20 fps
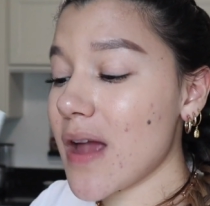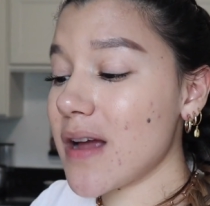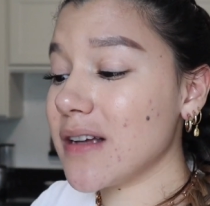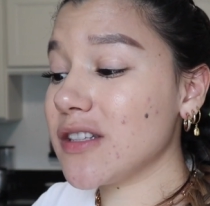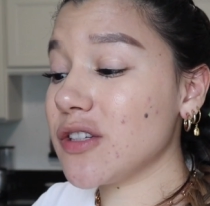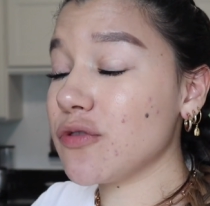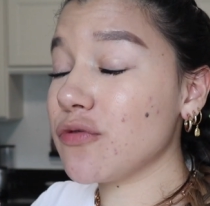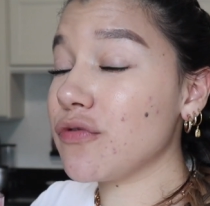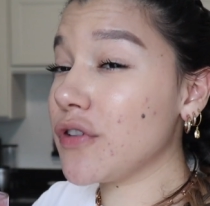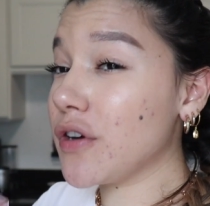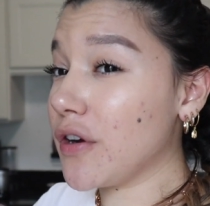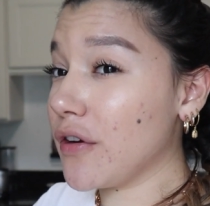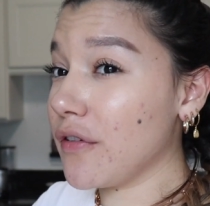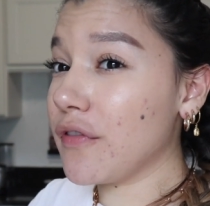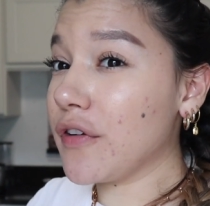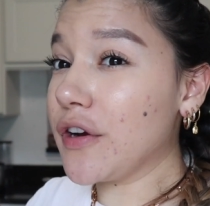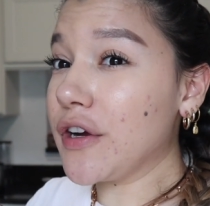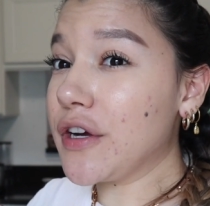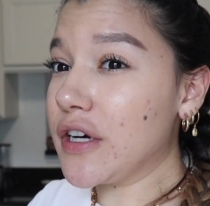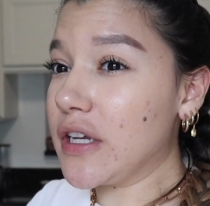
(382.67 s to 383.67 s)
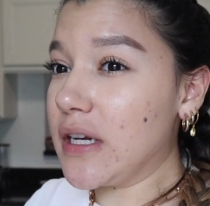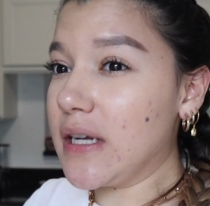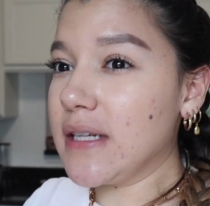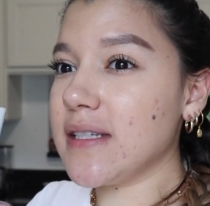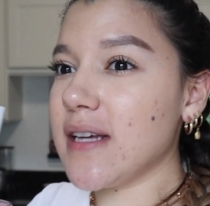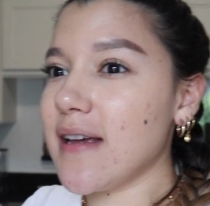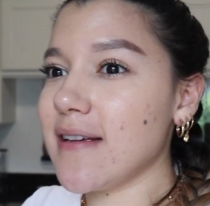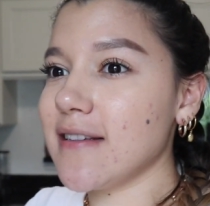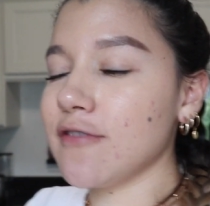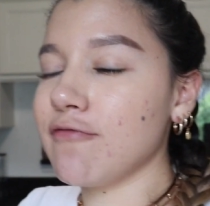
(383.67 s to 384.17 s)
It's a very, very good. It
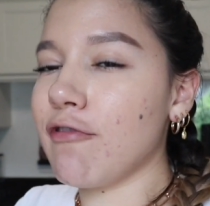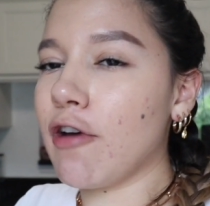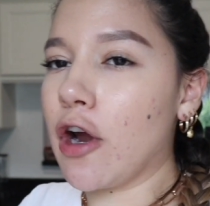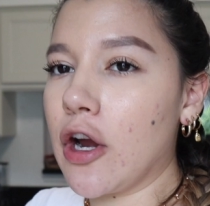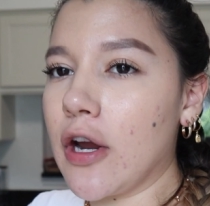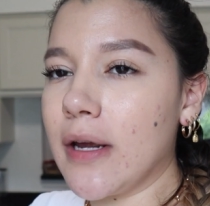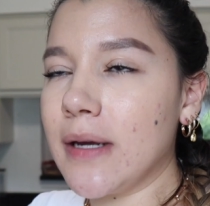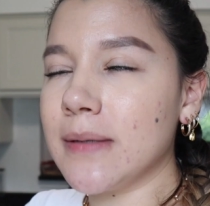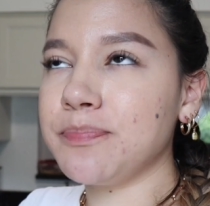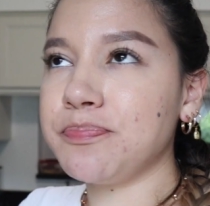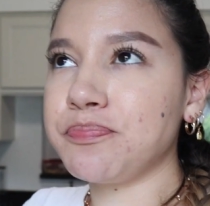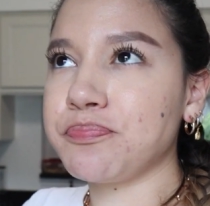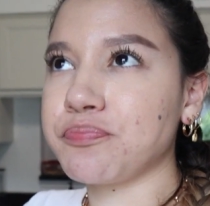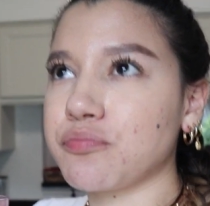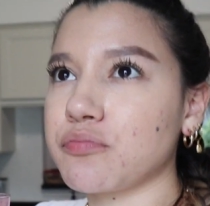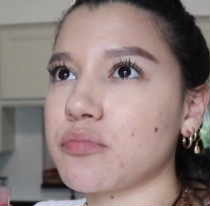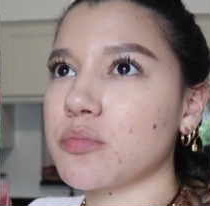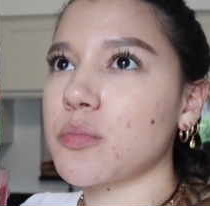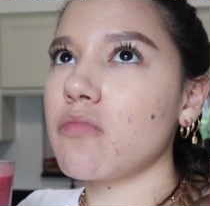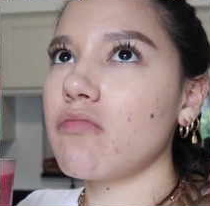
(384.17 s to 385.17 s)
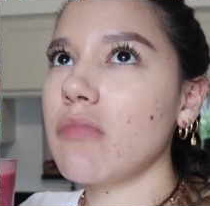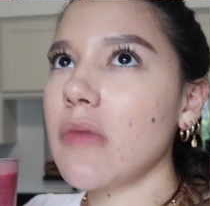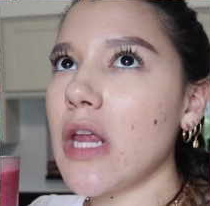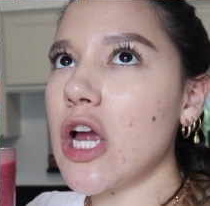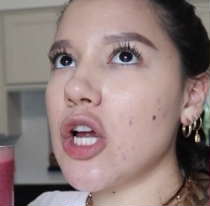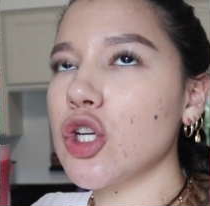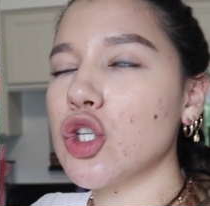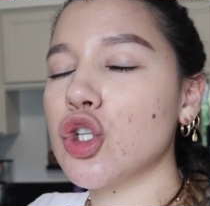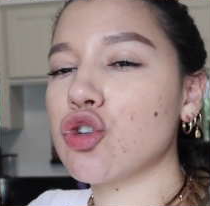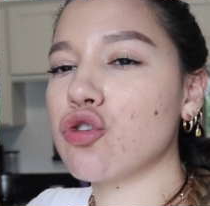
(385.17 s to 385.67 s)
tastes very
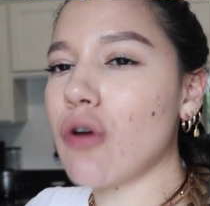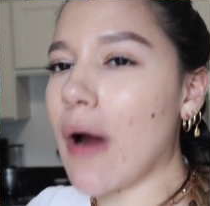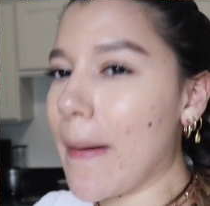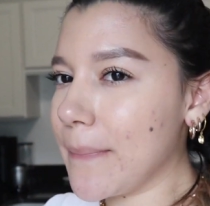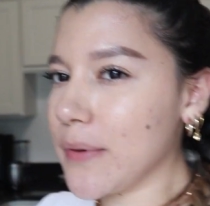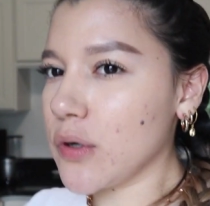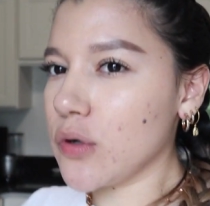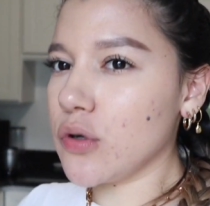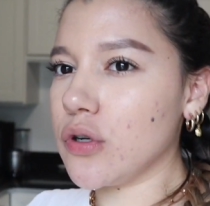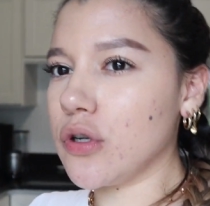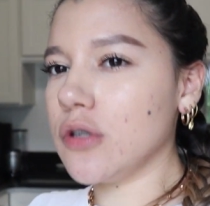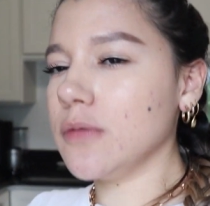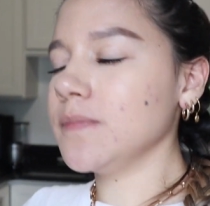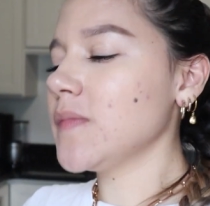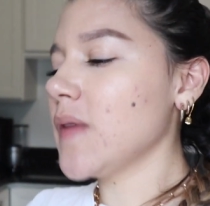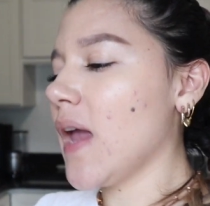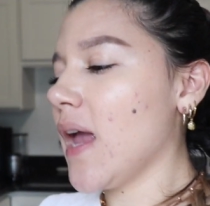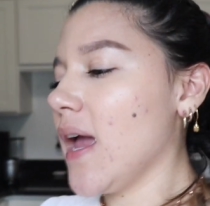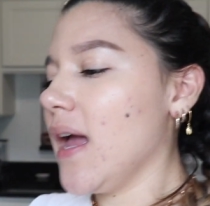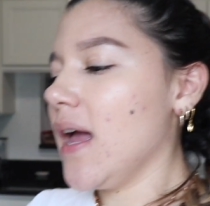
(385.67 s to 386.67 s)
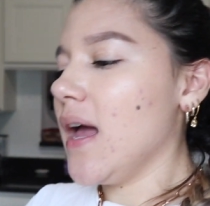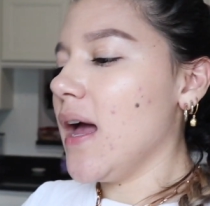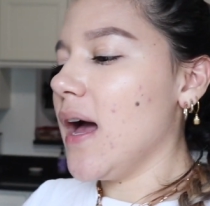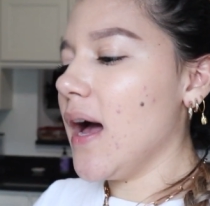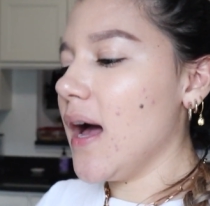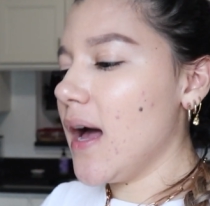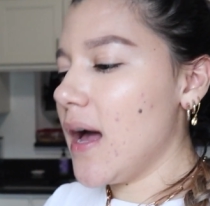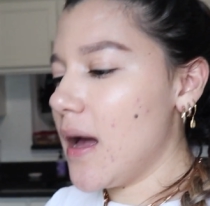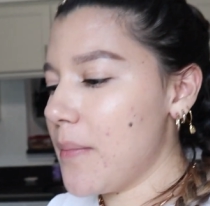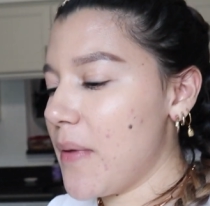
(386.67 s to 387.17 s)
tropical.
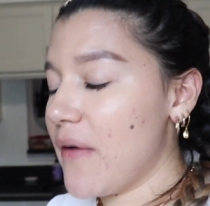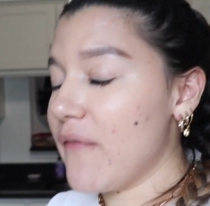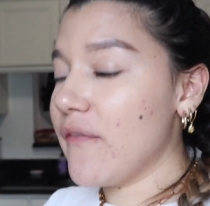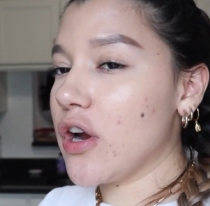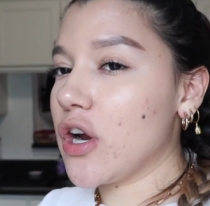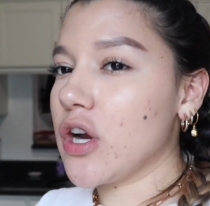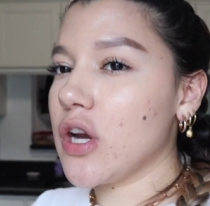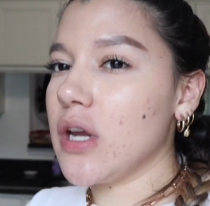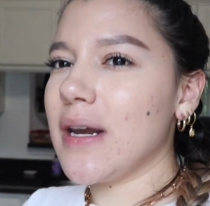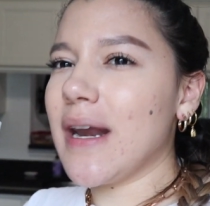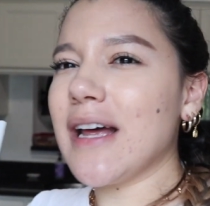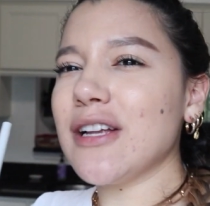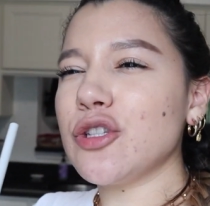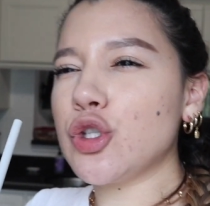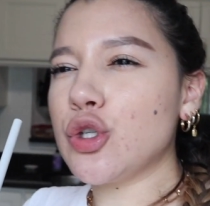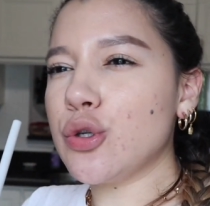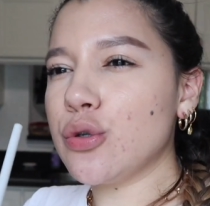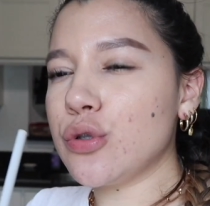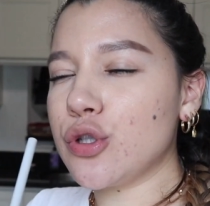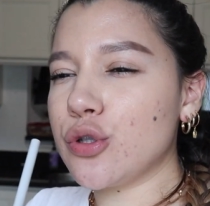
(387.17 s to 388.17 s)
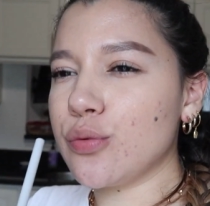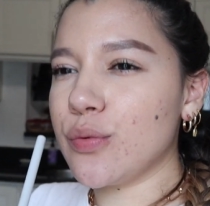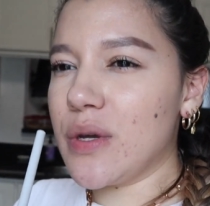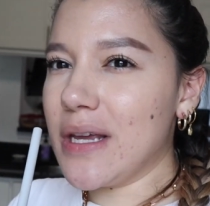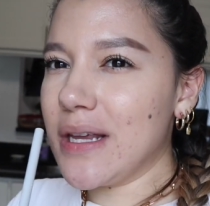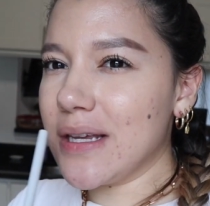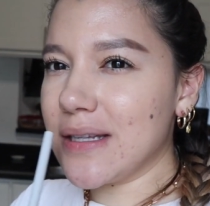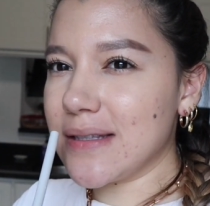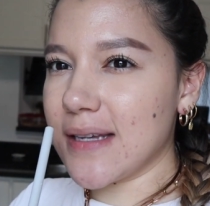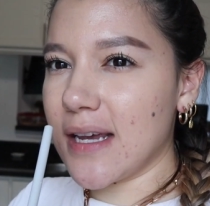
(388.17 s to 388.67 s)
Very, not too
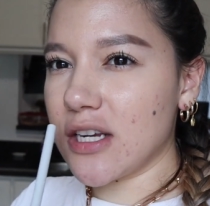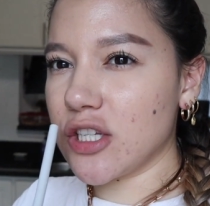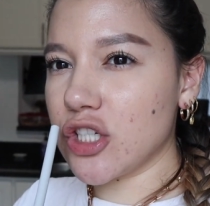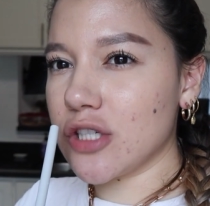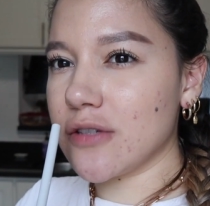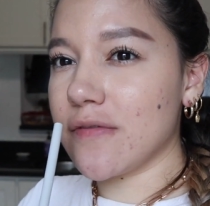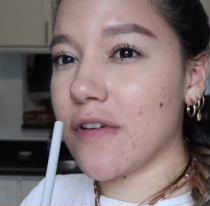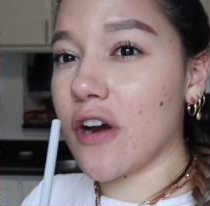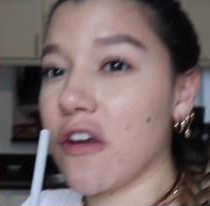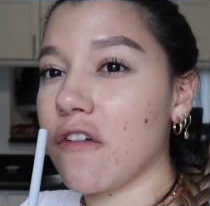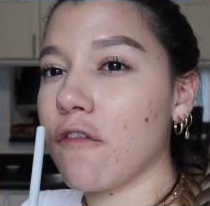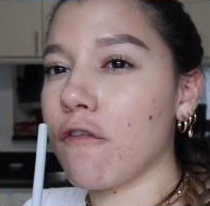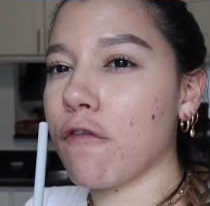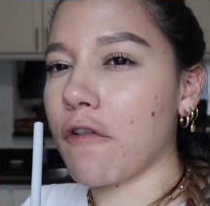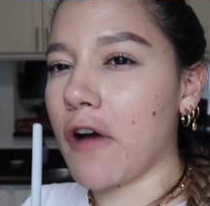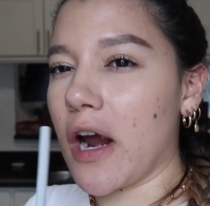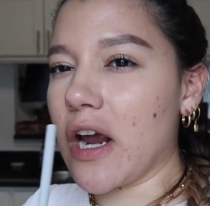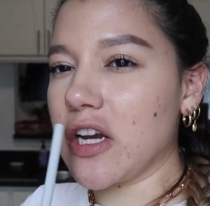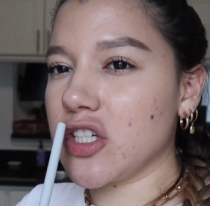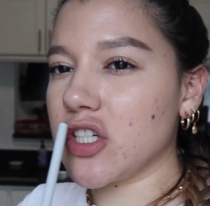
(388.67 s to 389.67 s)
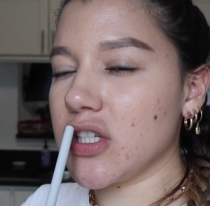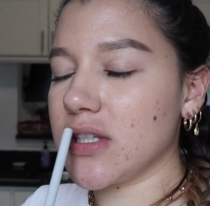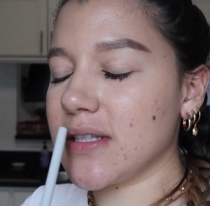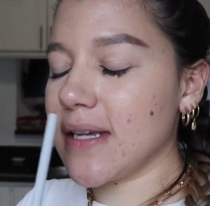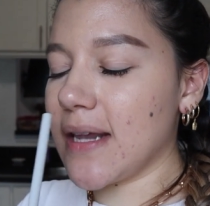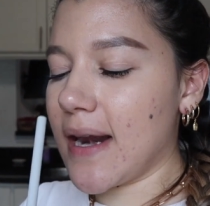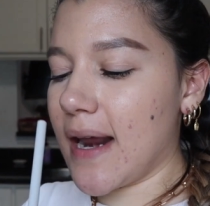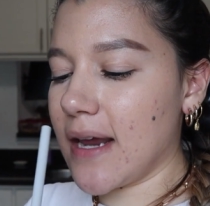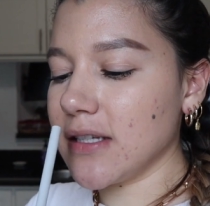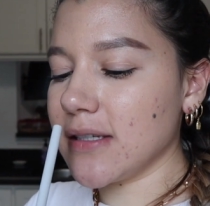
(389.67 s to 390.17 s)
sweet. It's like just very fresh. It's
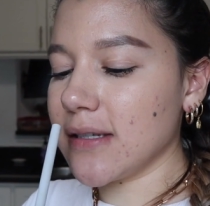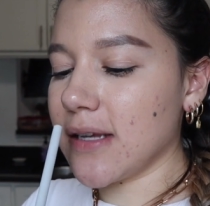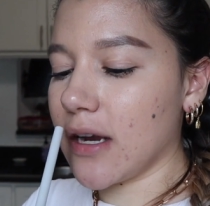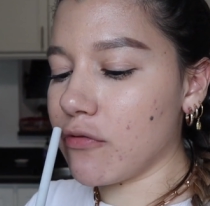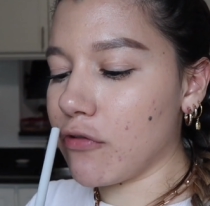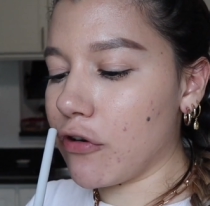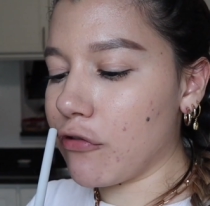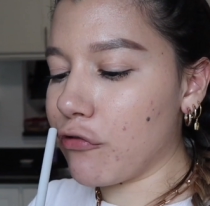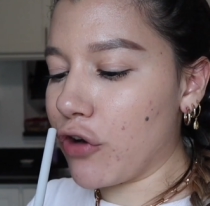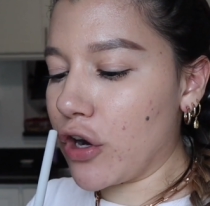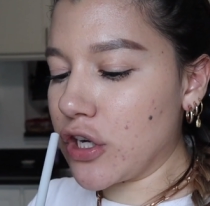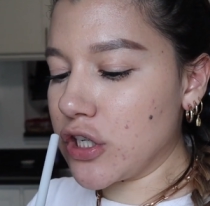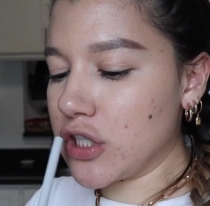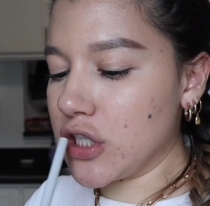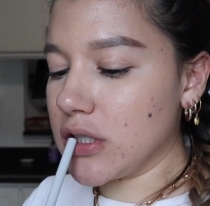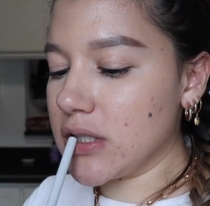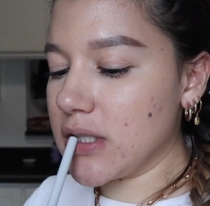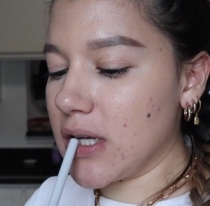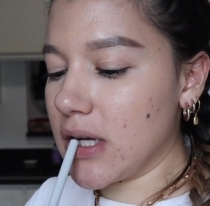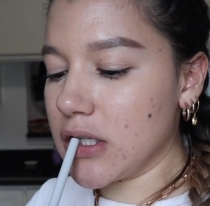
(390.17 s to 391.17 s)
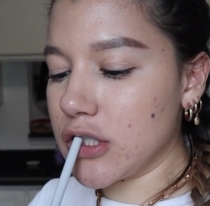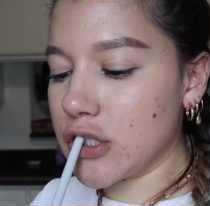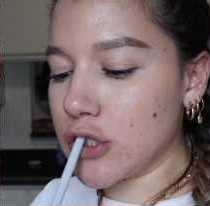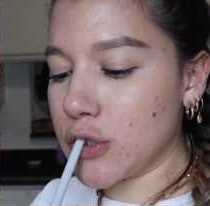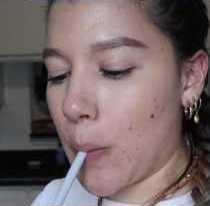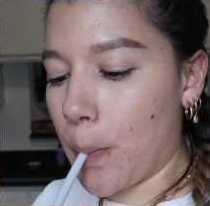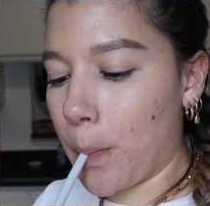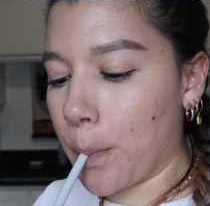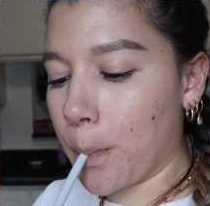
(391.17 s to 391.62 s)
a nice, like, refreshing taste.